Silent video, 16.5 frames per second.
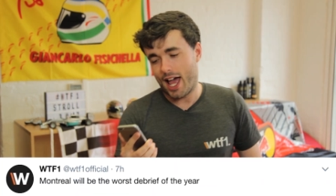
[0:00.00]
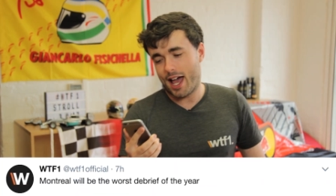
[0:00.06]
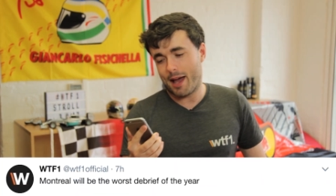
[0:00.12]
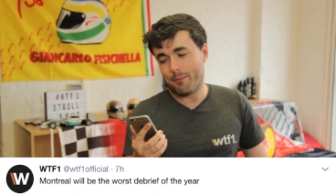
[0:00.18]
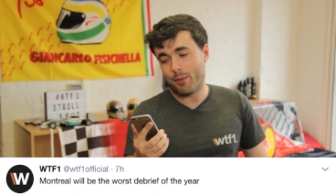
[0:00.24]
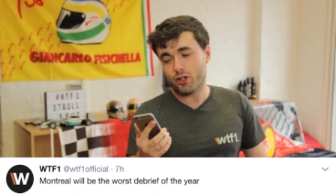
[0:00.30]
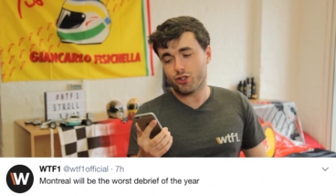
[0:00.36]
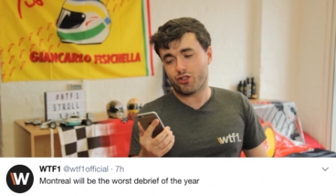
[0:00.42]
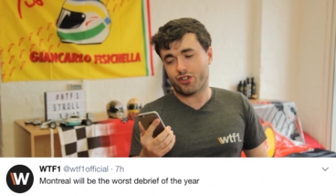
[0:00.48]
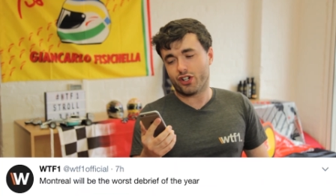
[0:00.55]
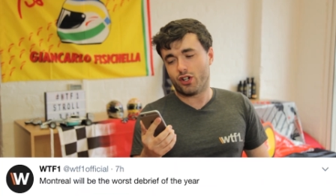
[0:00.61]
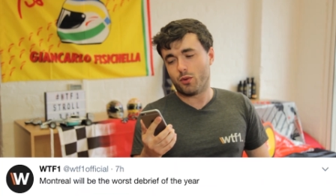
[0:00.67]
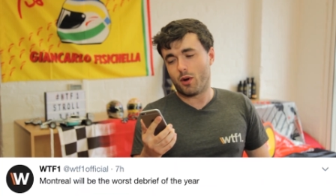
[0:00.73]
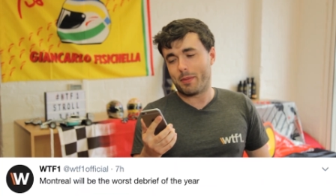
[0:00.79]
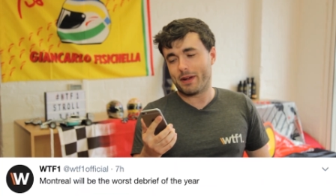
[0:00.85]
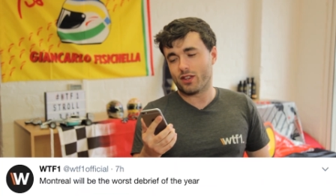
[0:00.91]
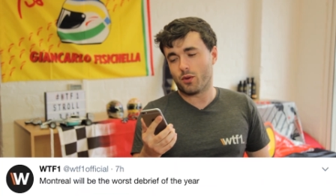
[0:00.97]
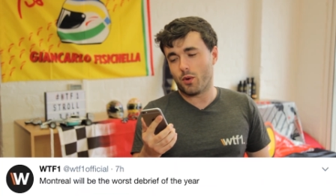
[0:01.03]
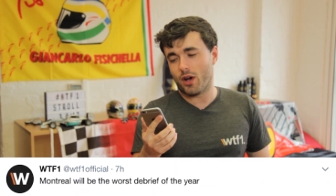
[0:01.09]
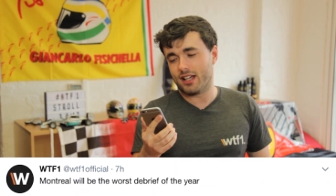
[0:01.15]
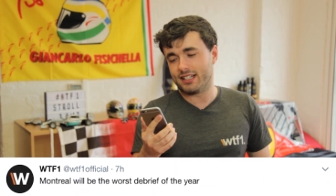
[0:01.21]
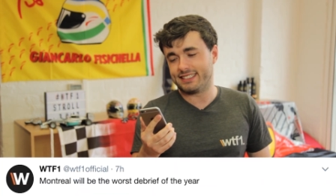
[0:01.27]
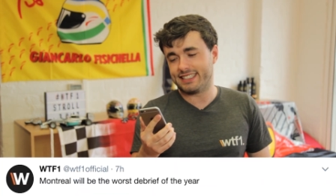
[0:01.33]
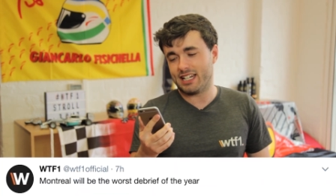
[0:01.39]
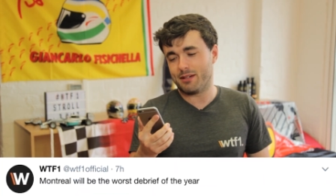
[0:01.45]
uh, Montreal will be the
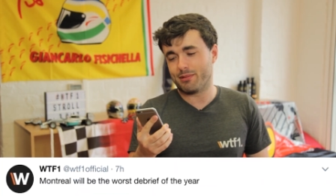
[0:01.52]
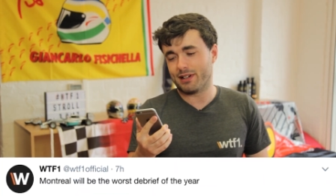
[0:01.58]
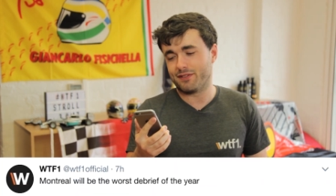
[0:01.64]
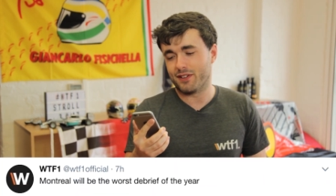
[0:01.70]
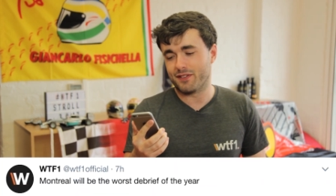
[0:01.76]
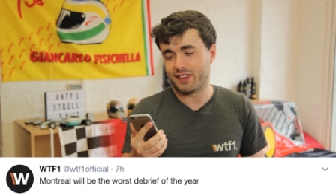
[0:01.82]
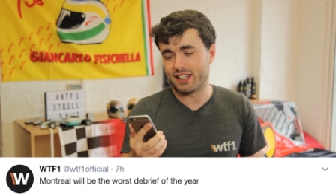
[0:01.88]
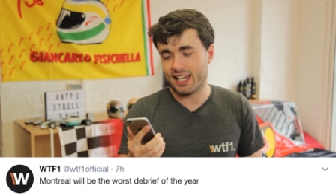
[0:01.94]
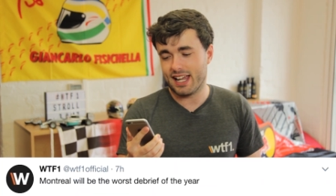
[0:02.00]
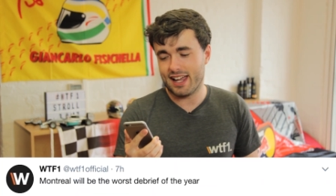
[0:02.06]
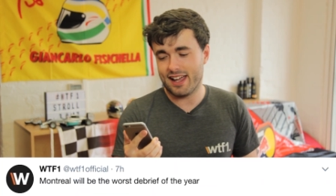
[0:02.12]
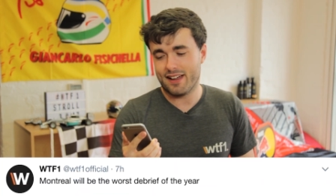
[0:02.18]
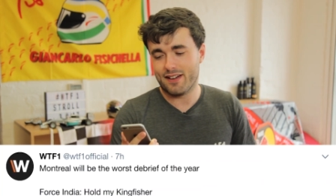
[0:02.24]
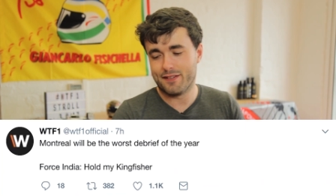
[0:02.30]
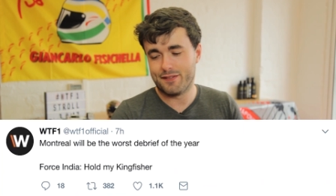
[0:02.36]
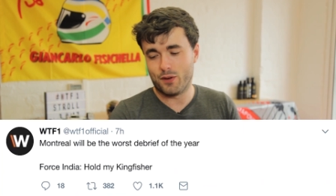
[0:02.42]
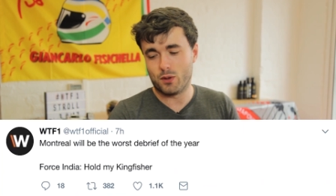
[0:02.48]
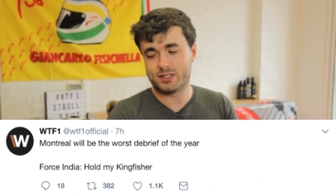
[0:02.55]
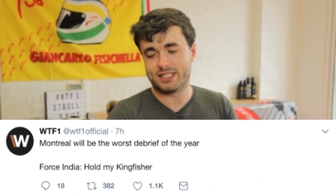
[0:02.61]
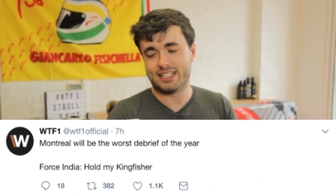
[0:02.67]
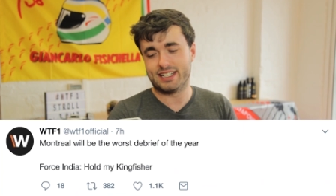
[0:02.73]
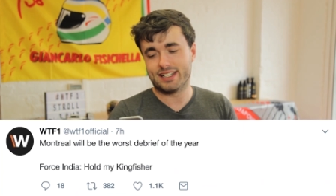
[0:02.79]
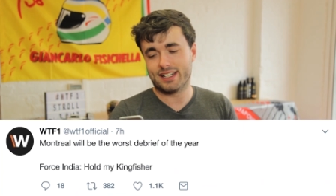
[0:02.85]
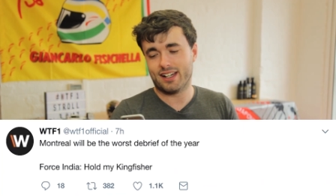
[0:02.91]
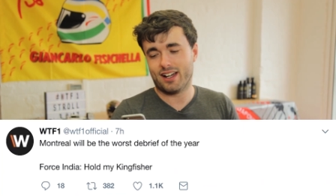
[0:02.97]
worst debrief of the year. Force
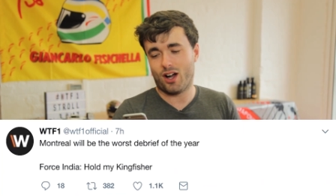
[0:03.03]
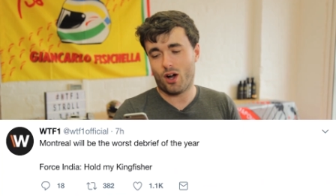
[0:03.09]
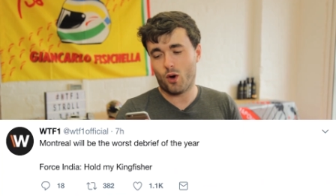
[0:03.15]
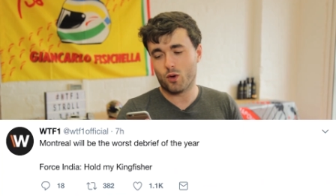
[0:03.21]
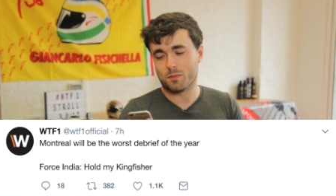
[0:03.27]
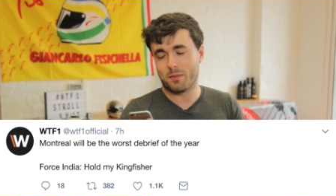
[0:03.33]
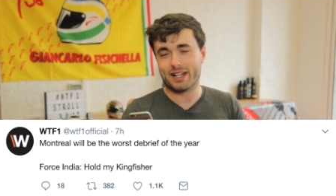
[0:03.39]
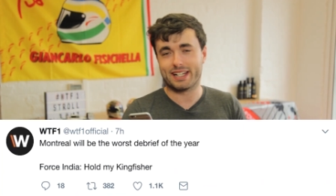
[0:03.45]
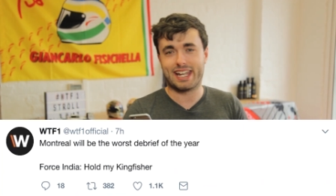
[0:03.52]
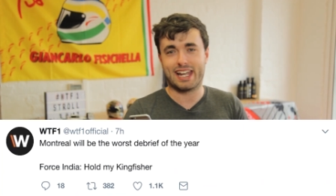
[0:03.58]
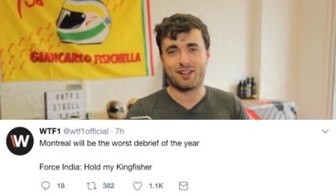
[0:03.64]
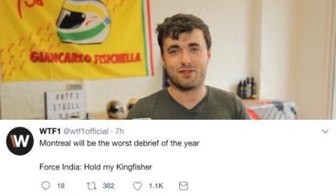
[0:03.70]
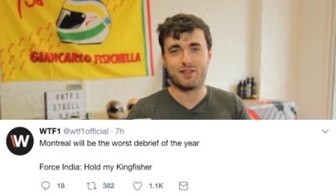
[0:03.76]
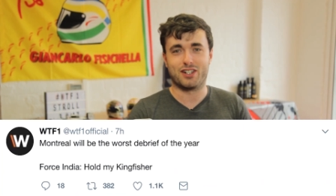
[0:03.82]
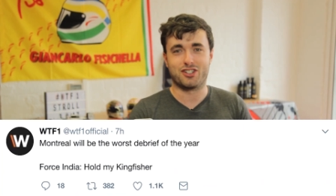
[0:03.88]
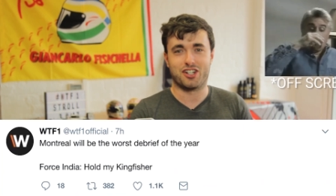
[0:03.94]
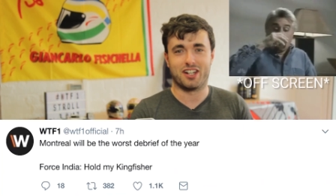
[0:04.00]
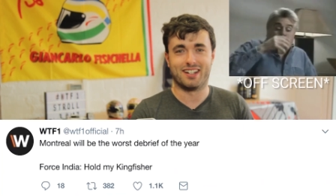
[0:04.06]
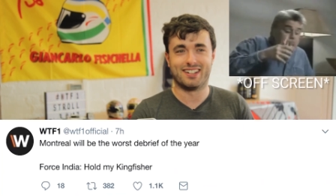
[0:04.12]
India, hold my Kingfisher.